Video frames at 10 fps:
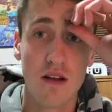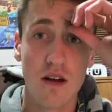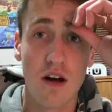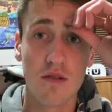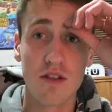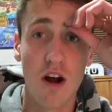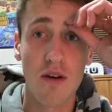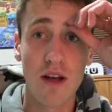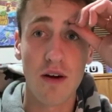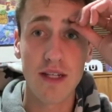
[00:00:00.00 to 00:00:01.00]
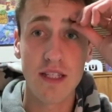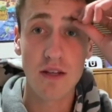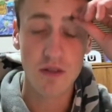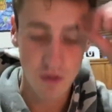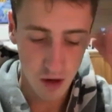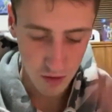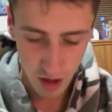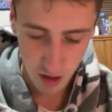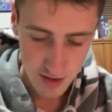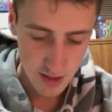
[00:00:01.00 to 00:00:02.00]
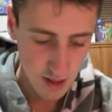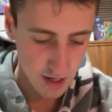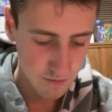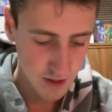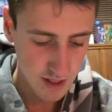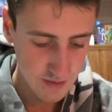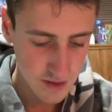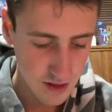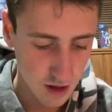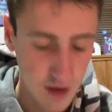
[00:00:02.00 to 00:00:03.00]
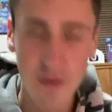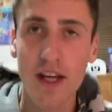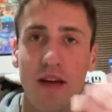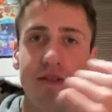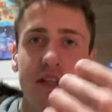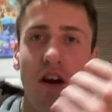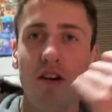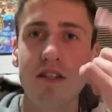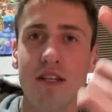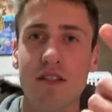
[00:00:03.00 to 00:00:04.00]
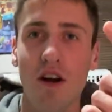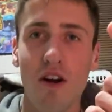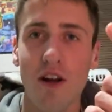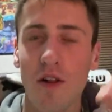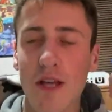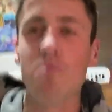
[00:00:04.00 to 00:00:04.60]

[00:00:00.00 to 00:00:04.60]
Oh, Dario, I see you too. Oh, Carson. I feel like I've seen Car I feel like I've seen Carson and Dario like